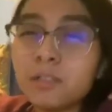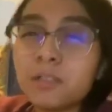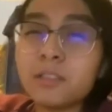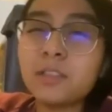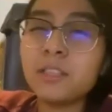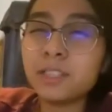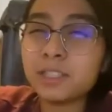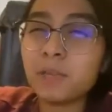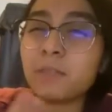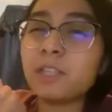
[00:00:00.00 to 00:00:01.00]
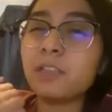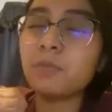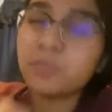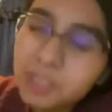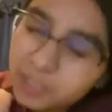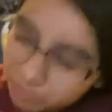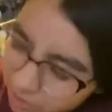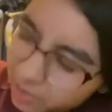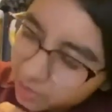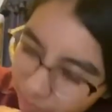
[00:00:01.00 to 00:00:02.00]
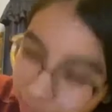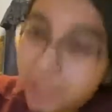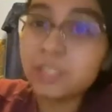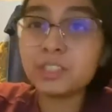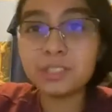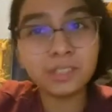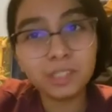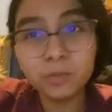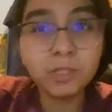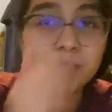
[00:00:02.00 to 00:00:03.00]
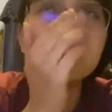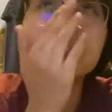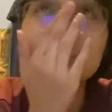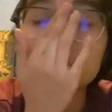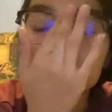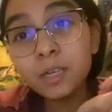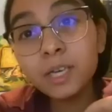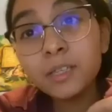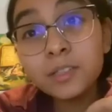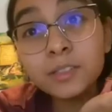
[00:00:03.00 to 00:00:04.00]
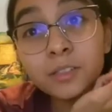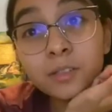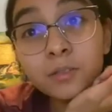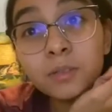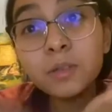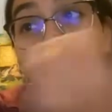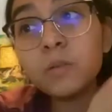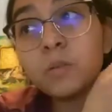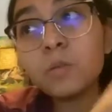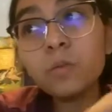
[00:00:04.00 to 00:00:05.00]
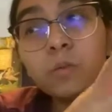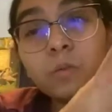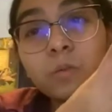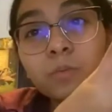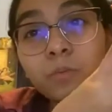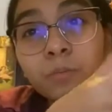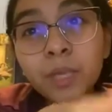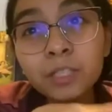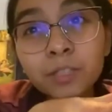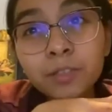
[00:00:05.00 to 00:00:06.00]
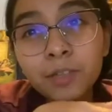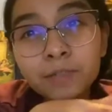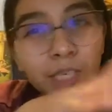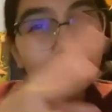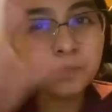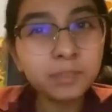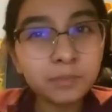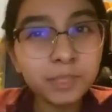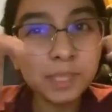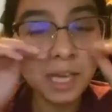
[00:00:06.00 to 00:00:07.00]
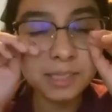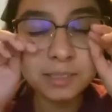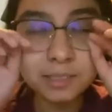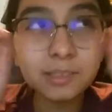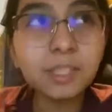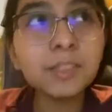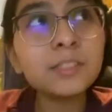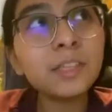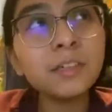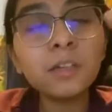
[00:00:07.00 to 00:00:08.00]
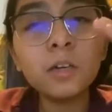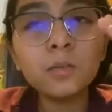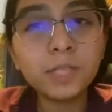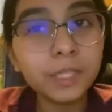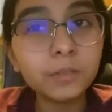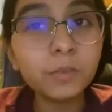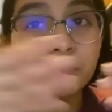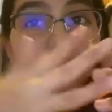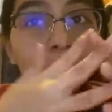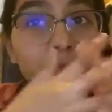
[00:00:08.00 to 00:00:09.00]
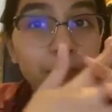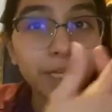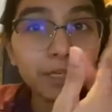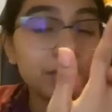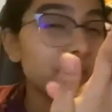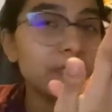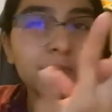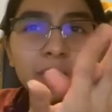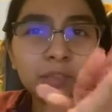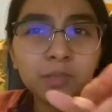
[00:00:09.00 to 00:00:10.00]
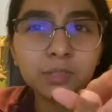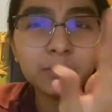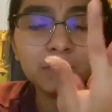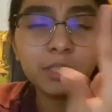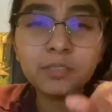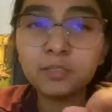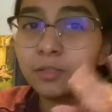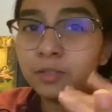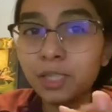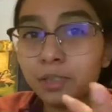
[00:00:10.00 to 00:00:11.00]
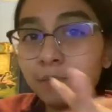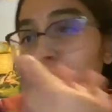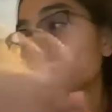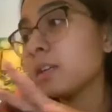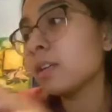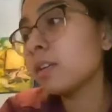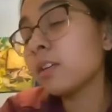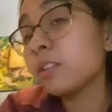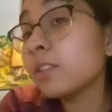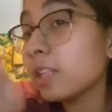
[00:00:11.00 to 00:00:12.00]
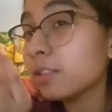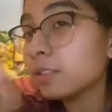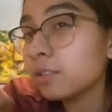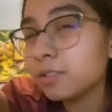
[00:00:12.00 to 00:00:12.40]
the assignment that you really just didn't want to do. And also, make sure you have time to relax. Now this can go like with the break, if that's what you're using. You can also use